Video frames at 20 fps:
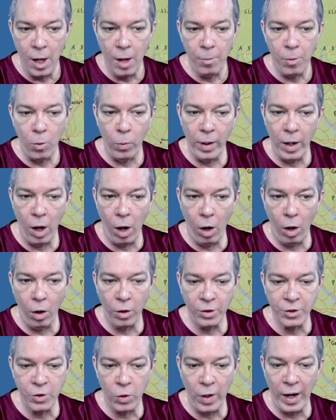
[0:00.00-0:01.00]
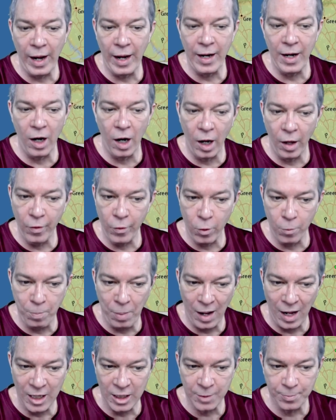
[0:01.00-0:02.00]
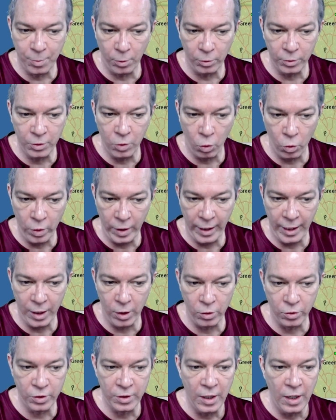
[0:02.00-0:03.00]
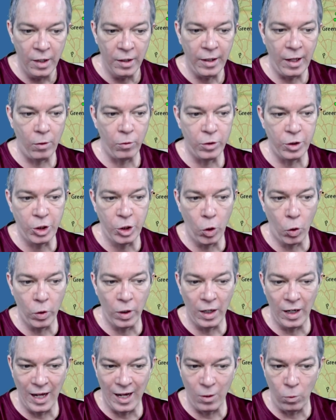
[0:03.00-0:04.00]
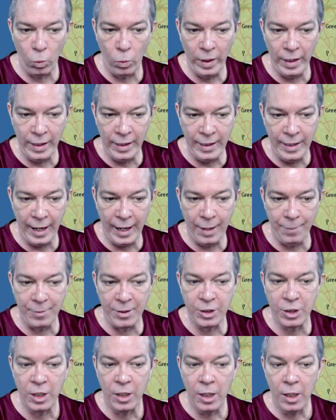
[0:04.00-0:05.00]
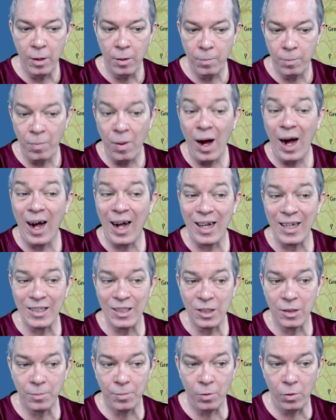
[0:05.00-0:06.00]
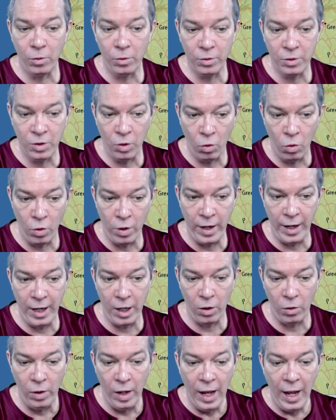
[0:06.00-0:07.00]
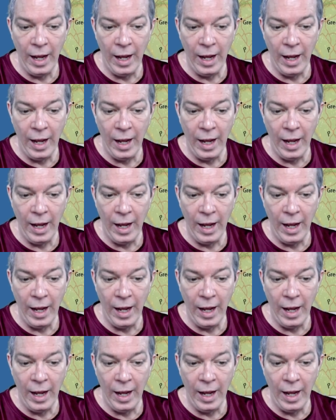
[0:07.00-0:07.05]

but we also had other possible tornadoes that was showing a lot of wind damage, possible tornado.